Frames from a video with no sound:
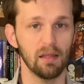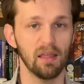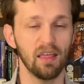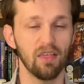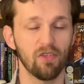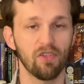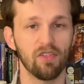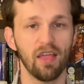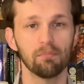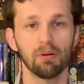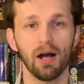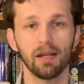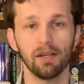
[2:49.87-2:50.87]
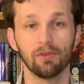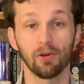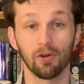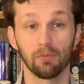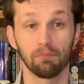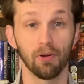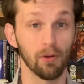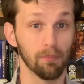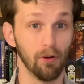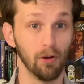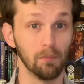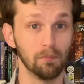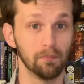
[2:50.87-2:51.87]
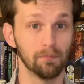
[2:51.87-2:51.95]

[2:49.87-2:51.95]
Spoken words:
His dead body turned purple,